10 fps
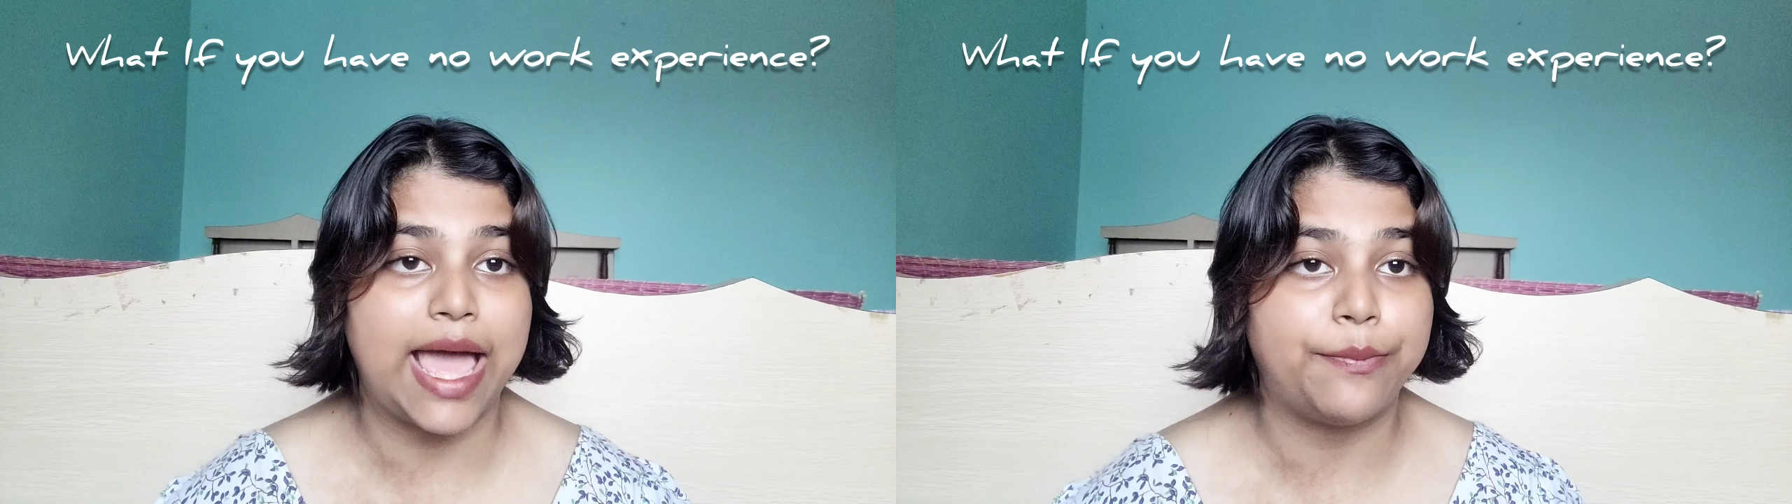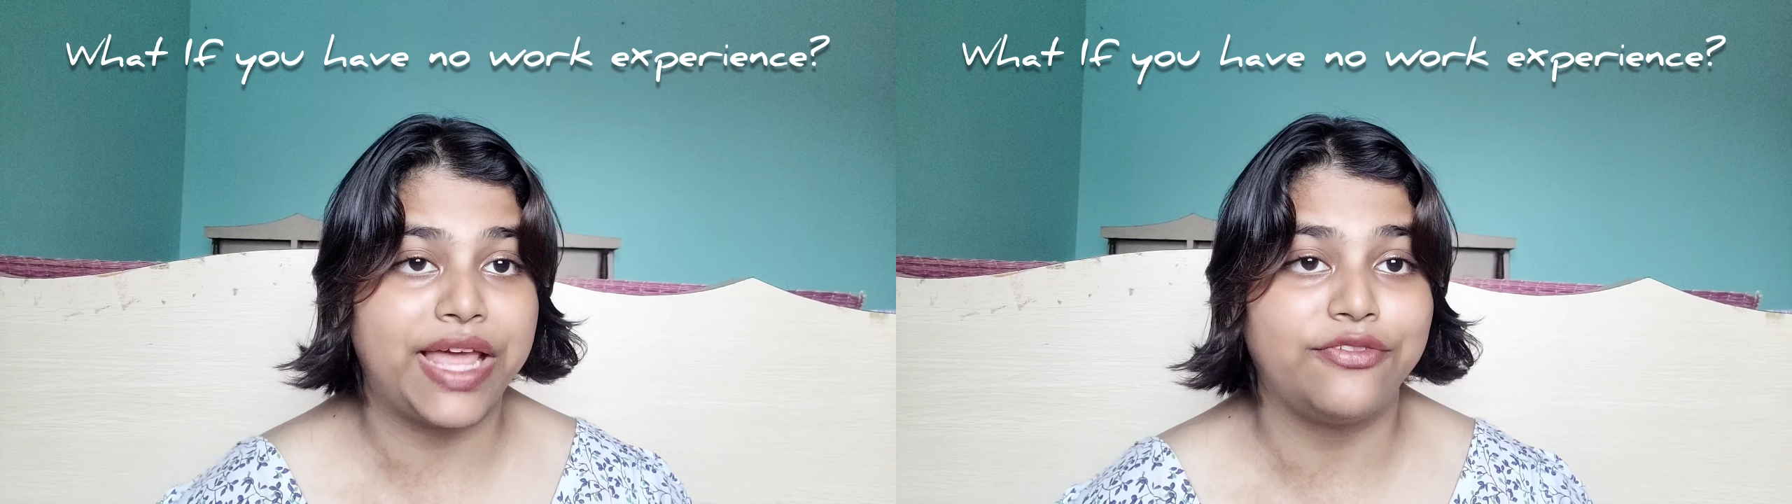
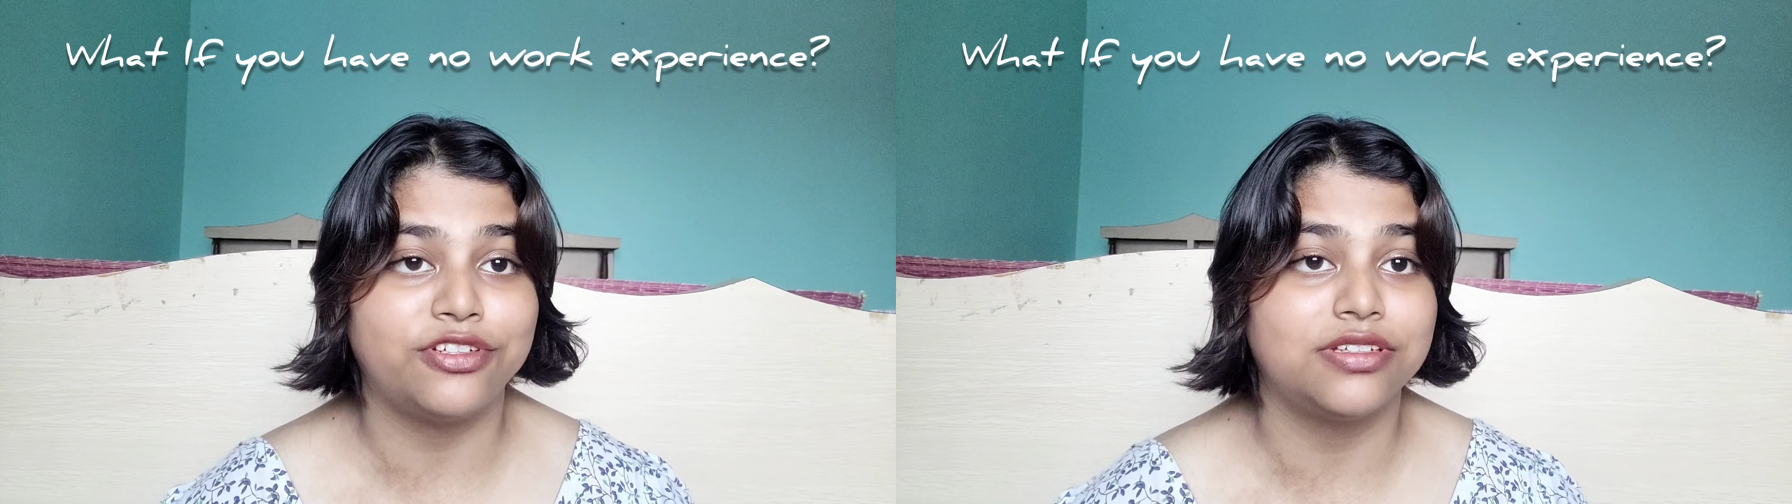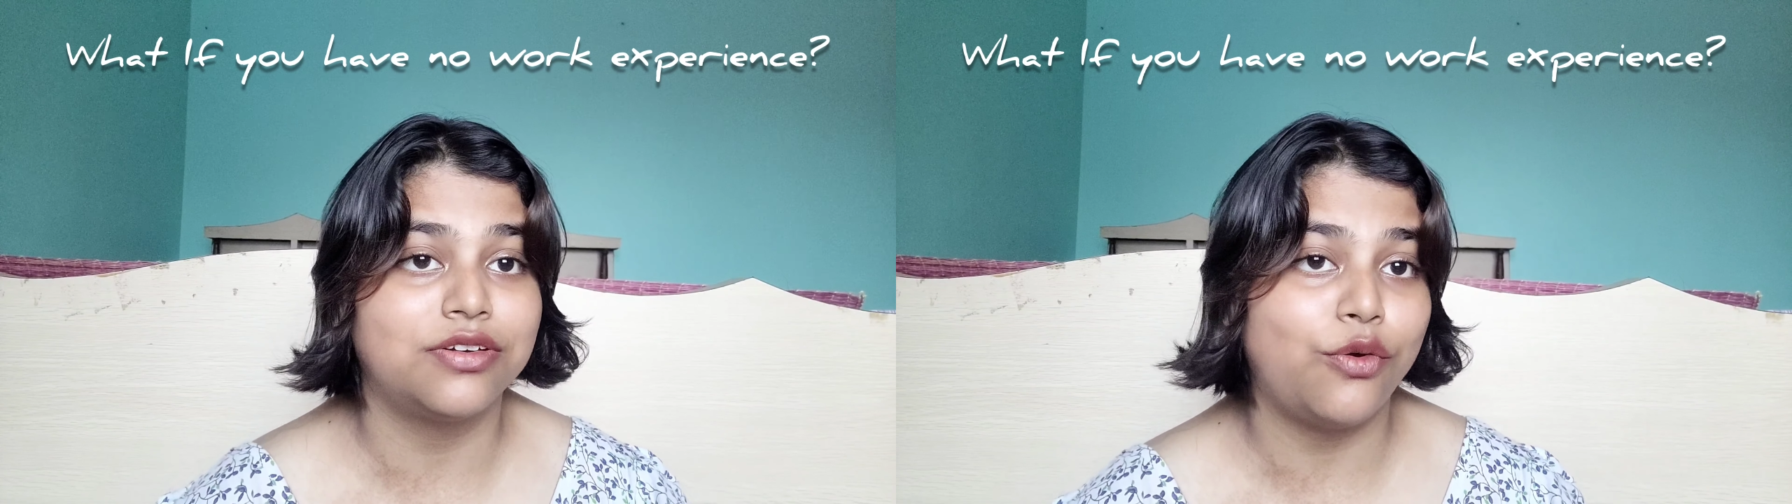applying for
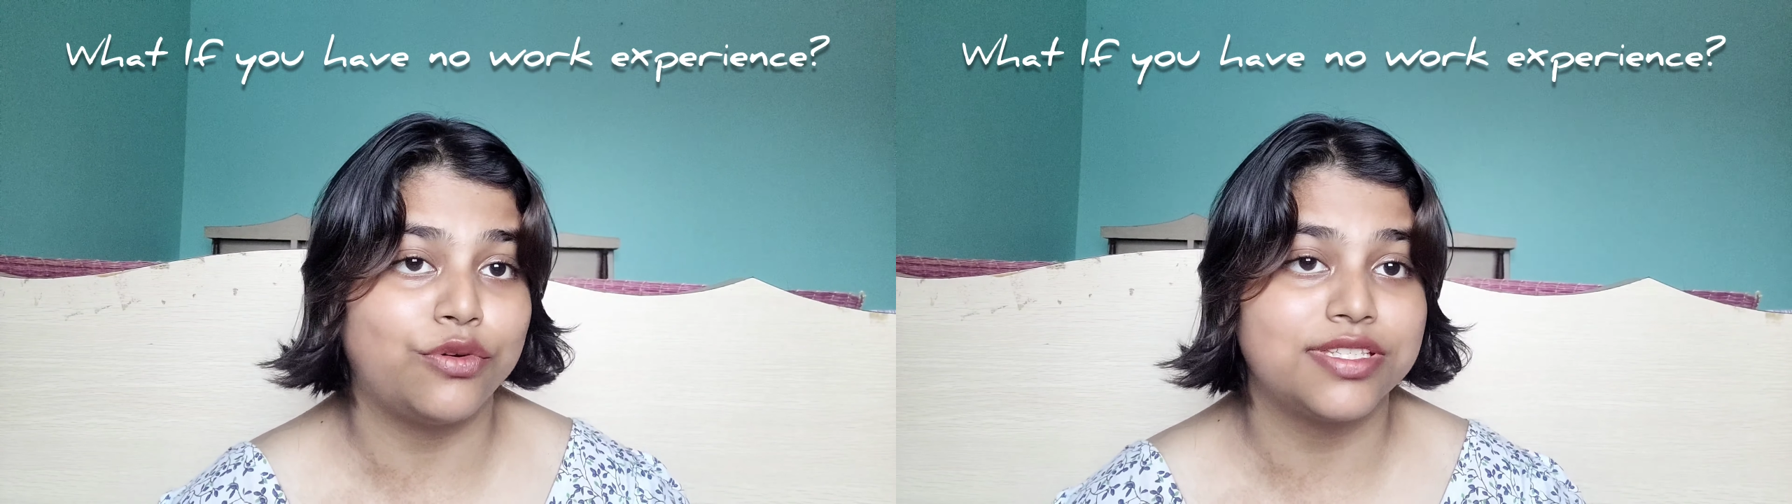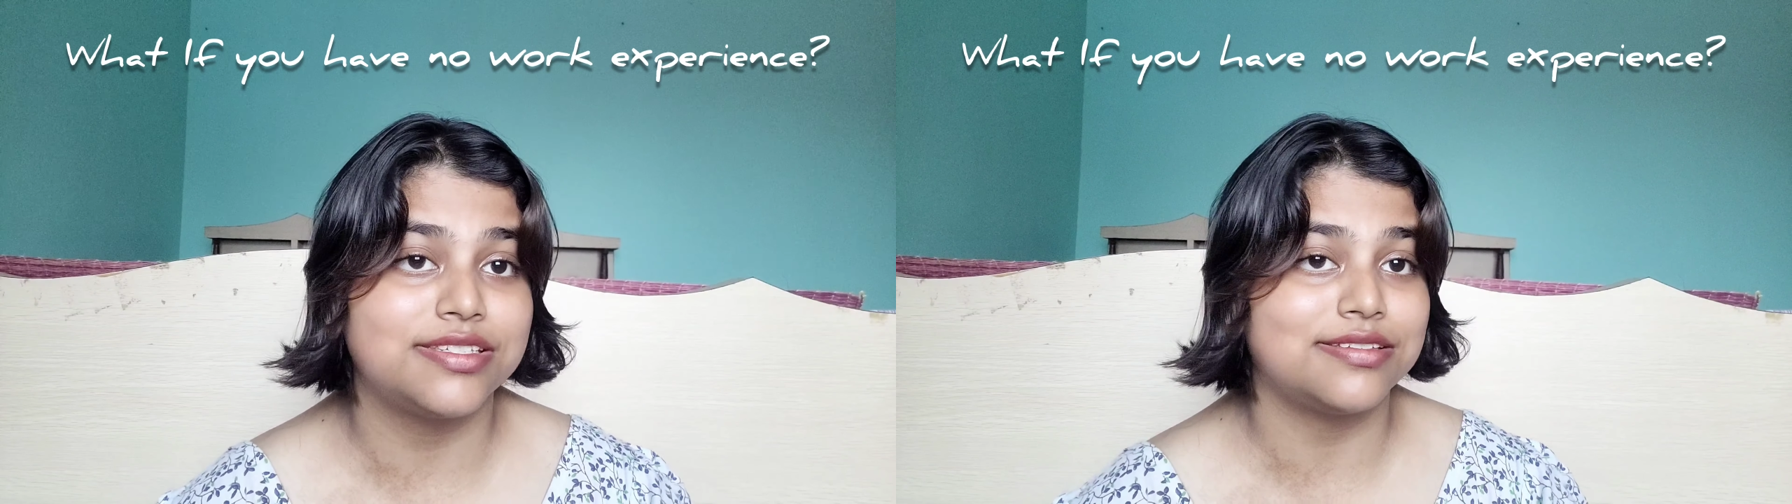the course,